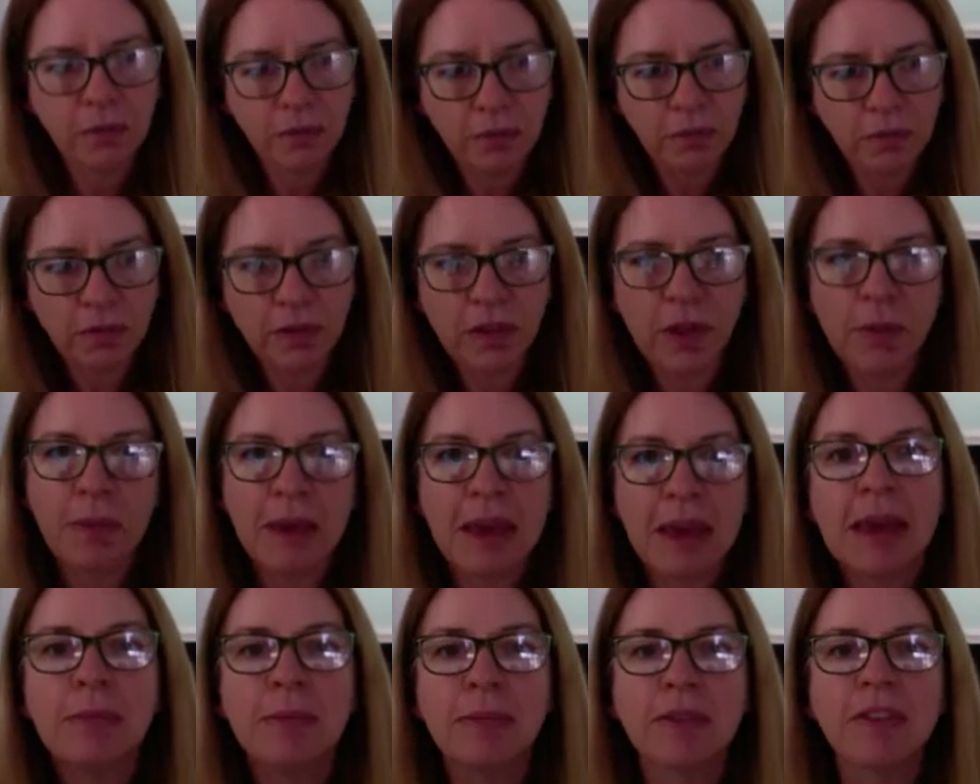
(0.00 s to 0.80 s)
the
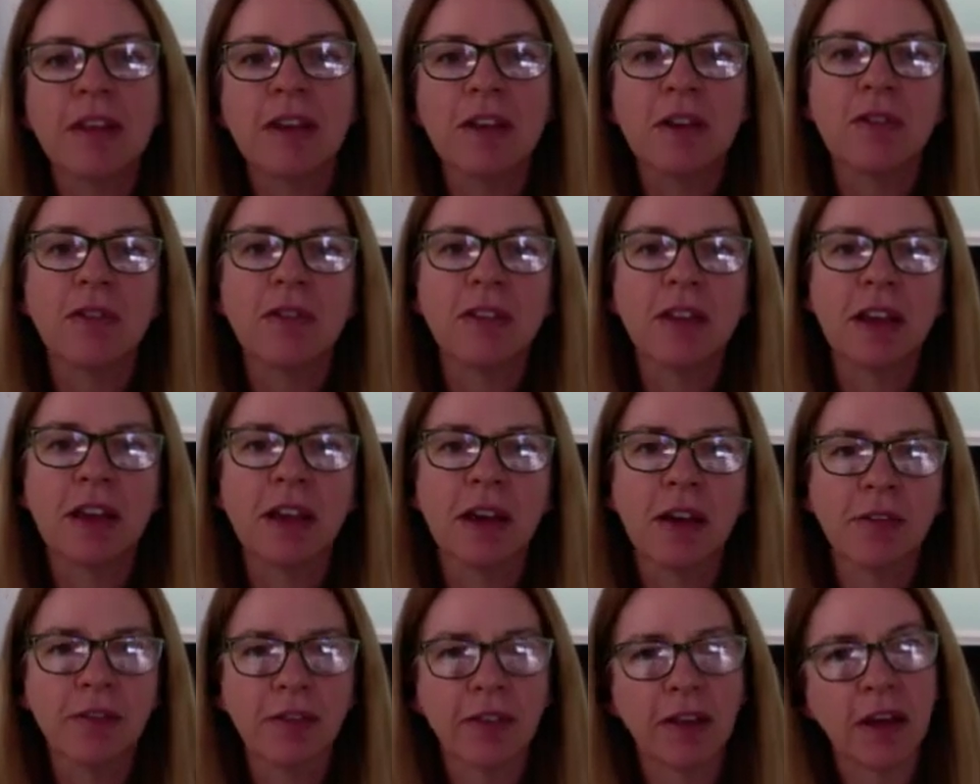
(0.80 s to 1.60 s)
memes that you see
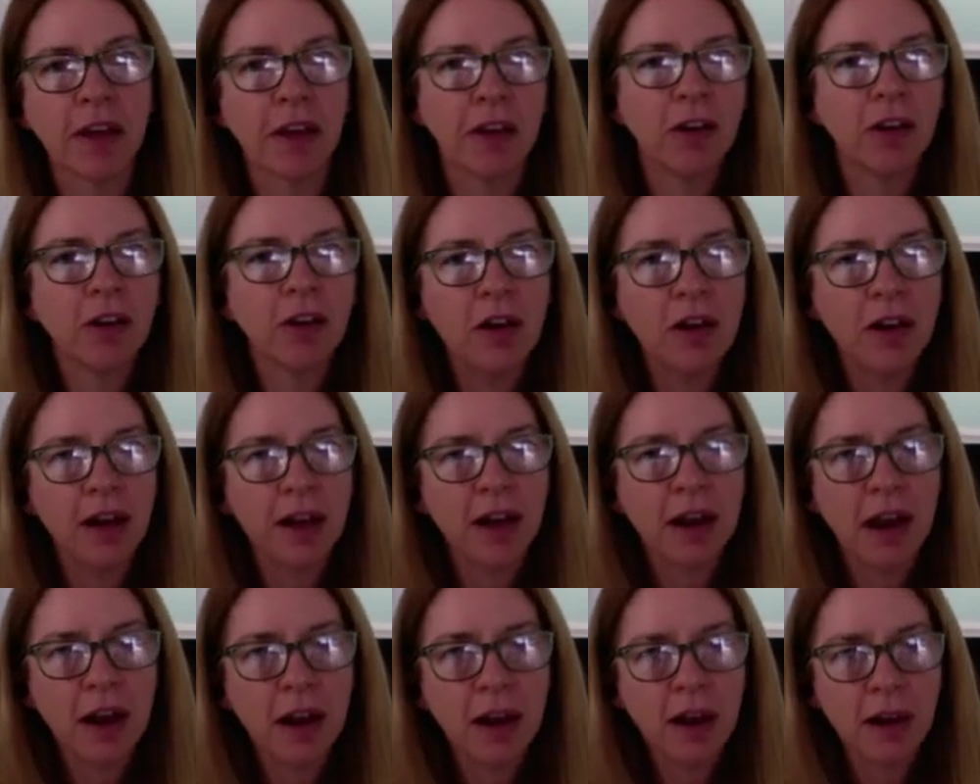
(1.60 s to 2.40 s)
of like, girl,
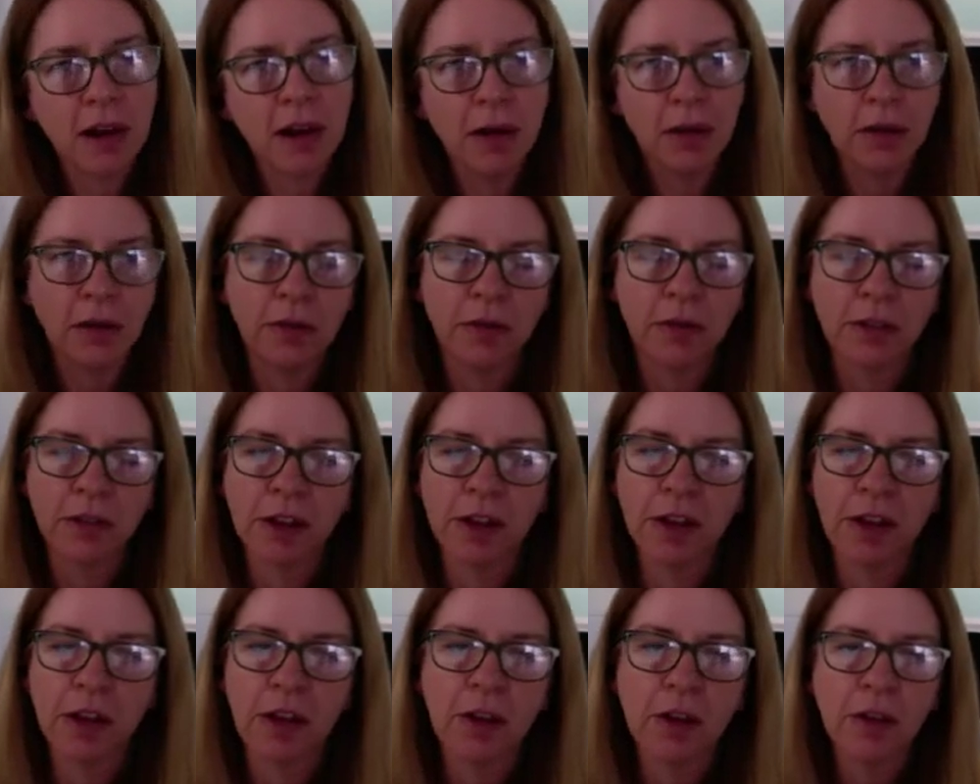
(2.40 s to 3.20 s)
get out of
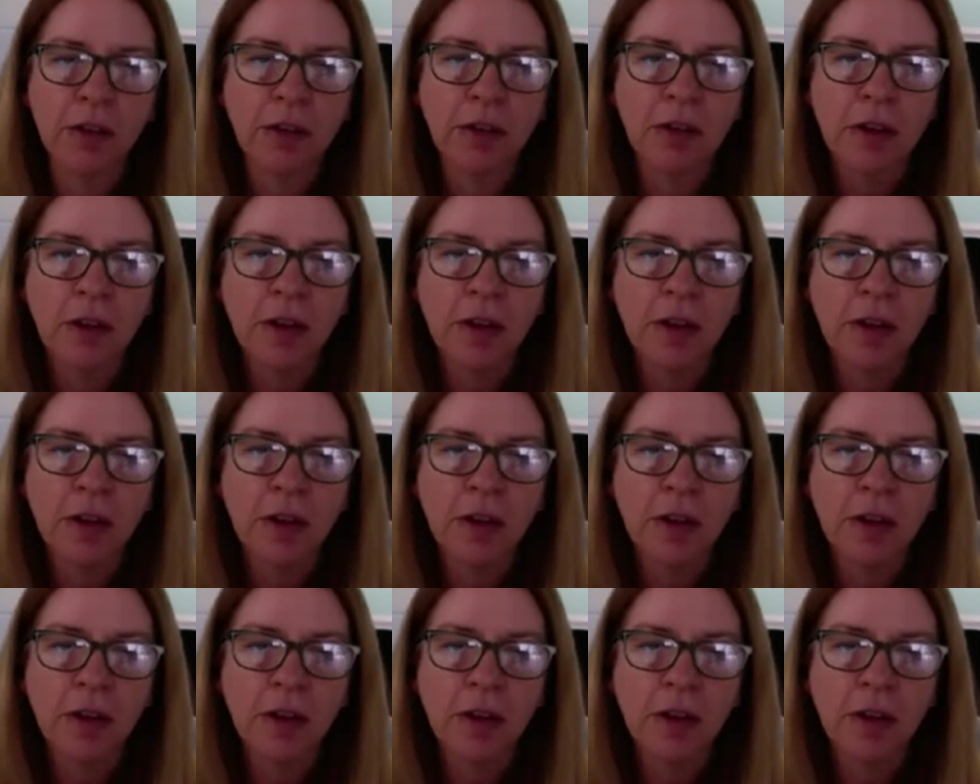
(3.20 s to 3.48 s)
here.